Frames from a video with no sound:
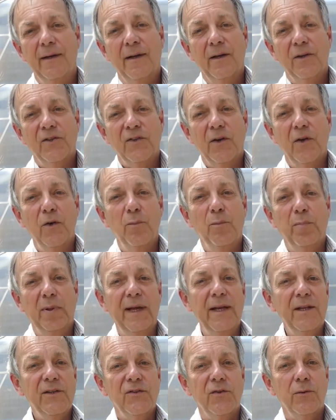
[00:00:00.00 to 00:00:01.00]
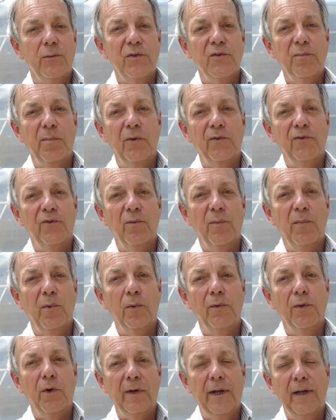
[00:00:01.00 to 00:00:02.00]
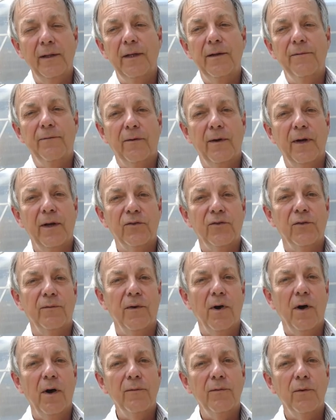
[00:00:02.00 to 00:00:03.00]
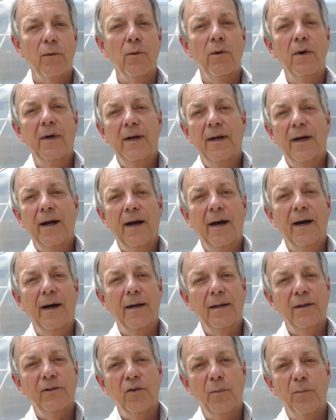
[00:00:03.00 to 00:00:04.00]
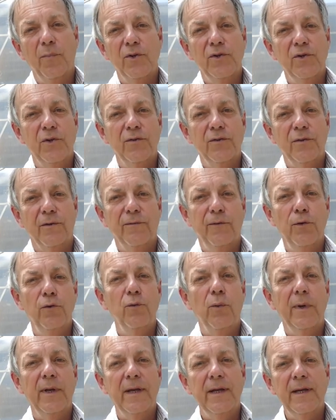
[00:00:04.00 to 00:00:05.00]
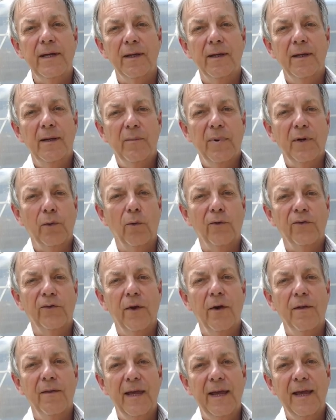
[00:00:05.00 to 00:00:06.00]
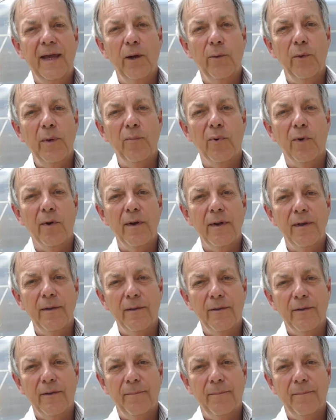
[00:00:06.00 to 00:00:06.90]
So plants are responsible not only for our survival uh, to produce the food we eat, but also the air we breathe.